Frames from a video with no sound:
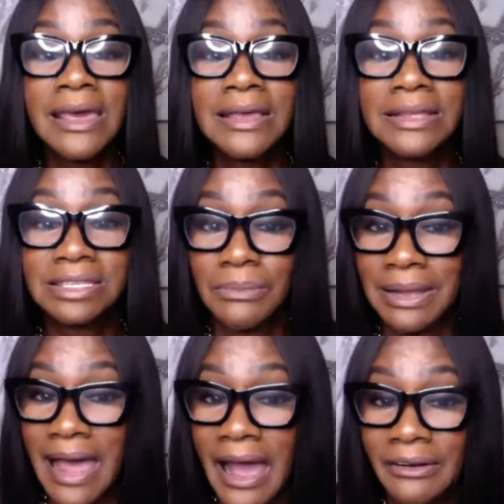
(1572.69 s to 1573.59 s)

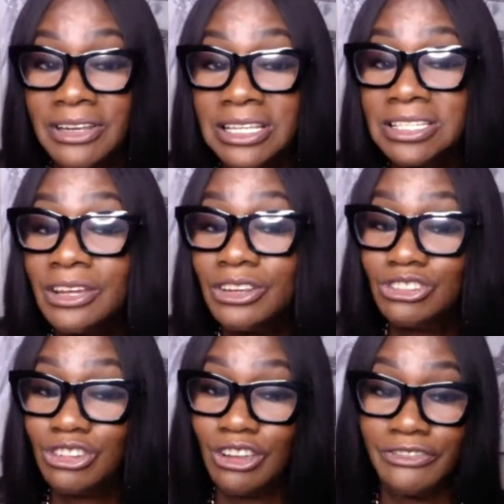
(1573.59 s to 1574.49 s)
similarities
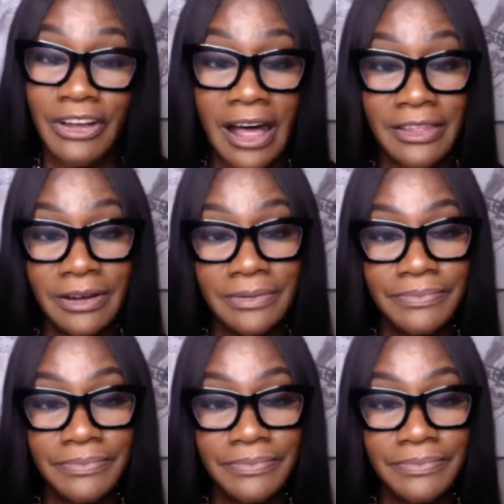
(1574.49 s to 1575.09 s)
to your father?